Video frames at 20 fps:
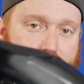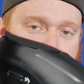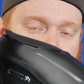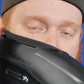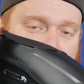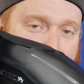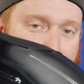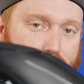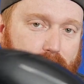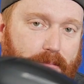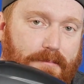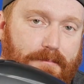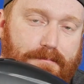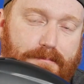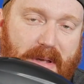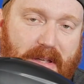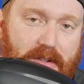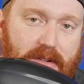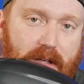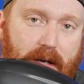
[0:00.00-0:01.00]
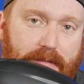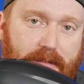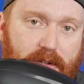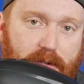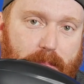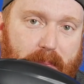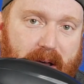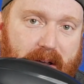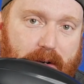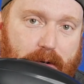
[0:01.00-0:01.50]
again, based off the
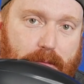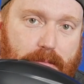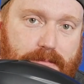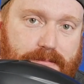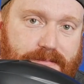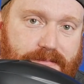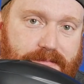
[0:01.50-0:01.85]
Spire